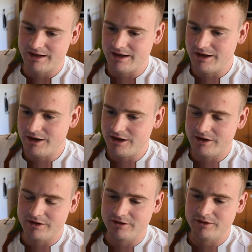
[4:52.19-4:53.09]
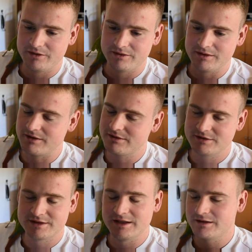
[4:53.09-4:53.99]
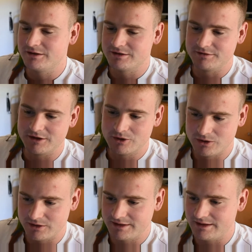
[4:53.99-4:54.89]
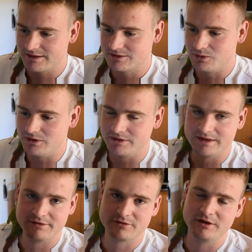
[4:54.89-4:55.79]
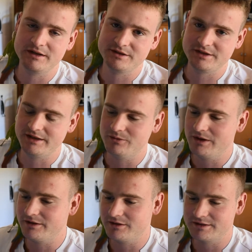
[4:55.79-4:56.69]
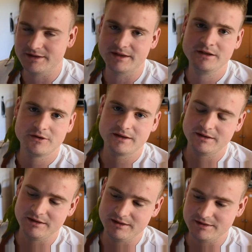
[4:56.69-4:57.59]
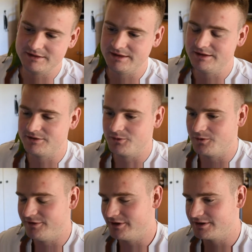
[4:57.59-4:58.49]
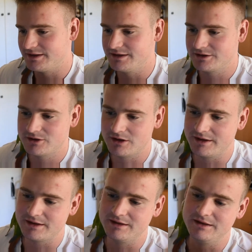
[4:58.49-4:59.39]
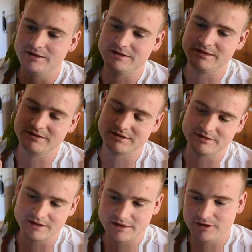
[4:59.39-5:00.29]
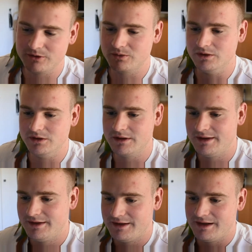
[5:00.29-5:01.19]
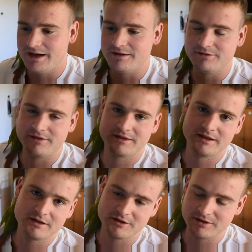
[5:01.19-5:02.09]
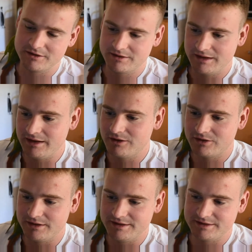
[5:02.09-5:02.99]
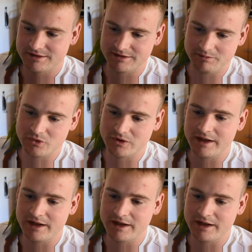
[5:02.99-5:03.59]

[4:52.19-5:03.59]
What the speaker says: The thickness of the cortex will differentiate whether it's acute kidney disease versus chronic kidney disease, because acute will have thicker, increased, and more